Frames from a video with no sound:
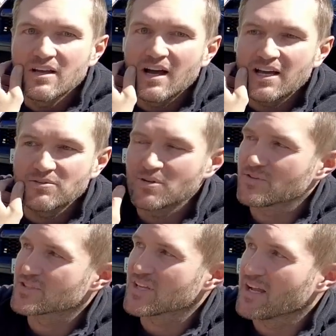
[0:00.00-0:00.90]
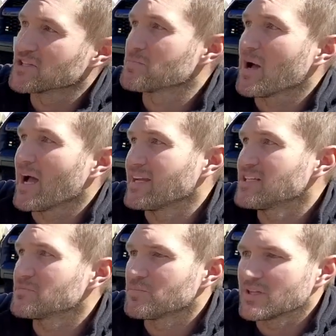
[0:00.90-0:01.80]
I don't know the science behind
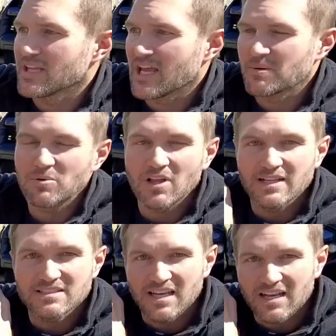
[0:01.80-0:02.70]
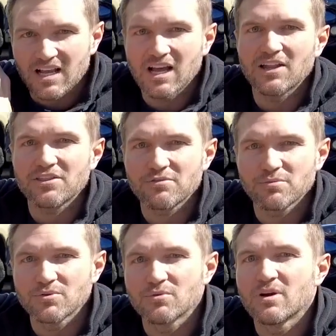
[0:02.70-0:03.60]
it, but the amber lights tend to cut
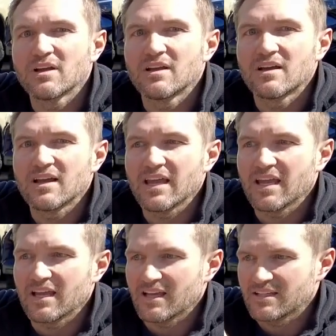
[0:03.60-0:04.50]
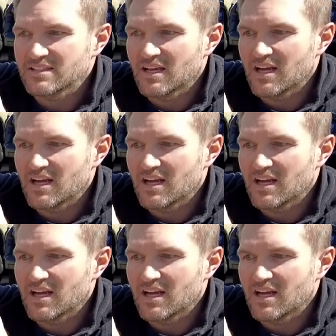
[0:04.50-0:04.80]
through, and